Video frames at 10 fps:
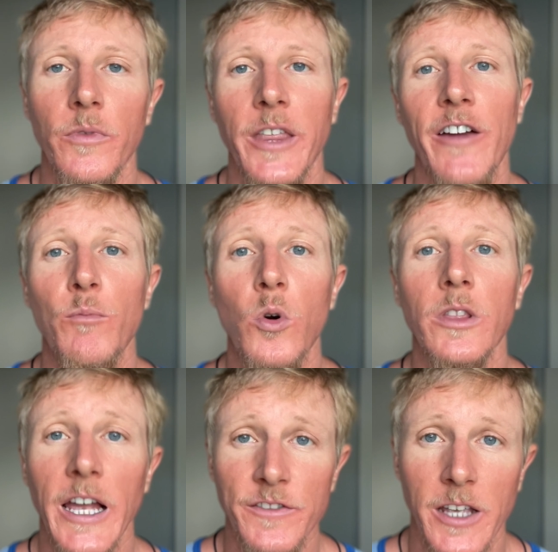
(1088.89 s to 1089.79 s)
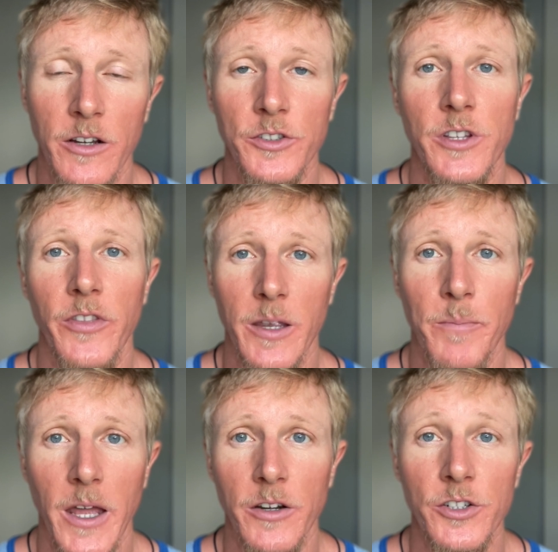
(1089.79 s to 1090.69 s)
They have more life cycles than the
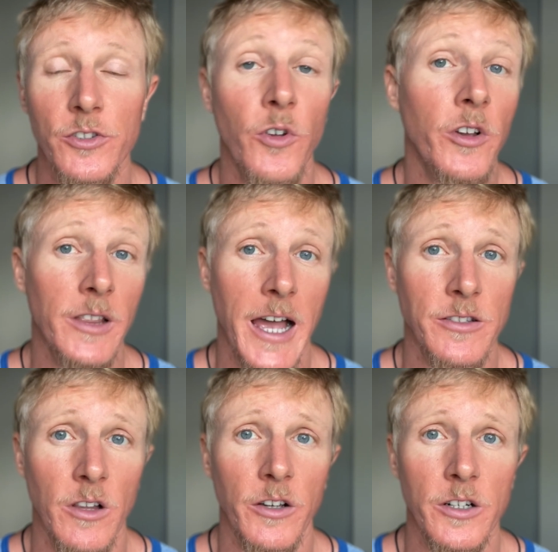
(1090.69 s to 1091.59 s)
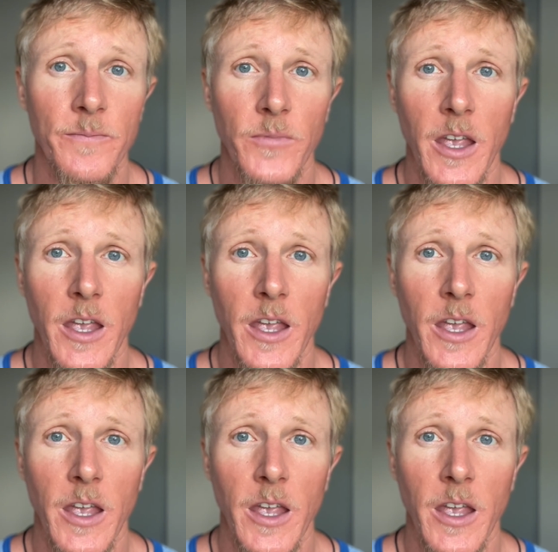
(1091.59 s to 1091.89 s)
competitors, so they'll last longer.